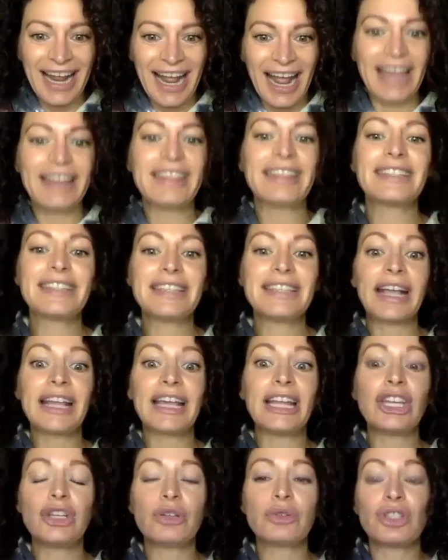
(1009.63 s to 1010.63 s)
And the
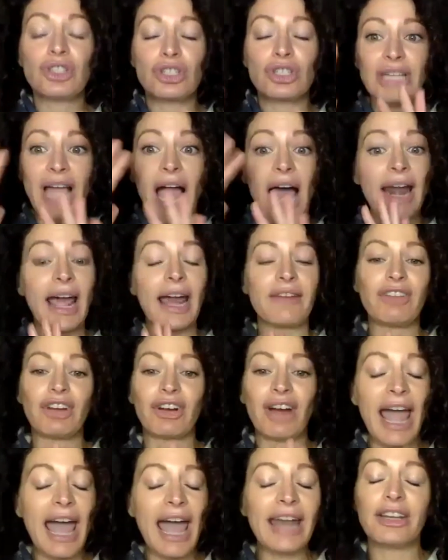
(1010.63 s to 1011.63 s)
second you got out of your
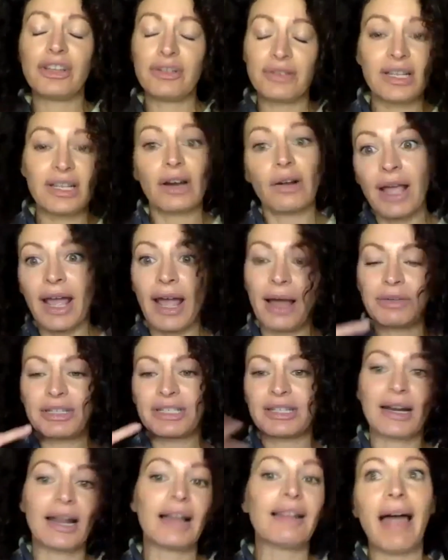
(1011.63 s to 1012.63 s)
head and you said, okay, I'm
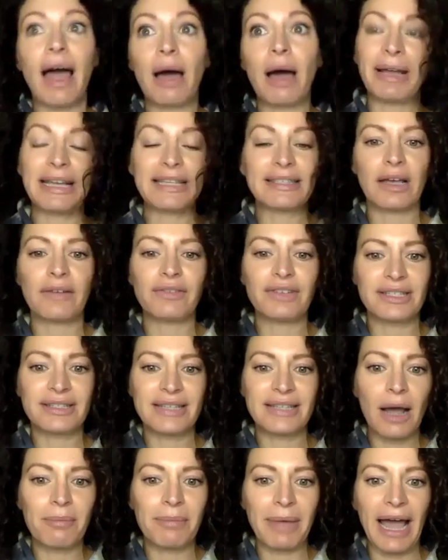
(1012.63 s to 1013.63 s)
just going to allow myself to
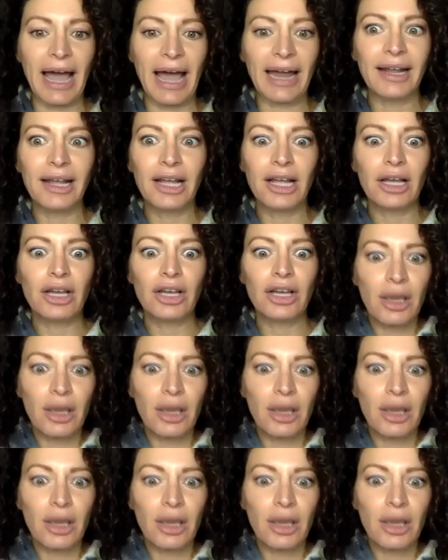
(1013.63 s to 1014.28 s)
sound bad, it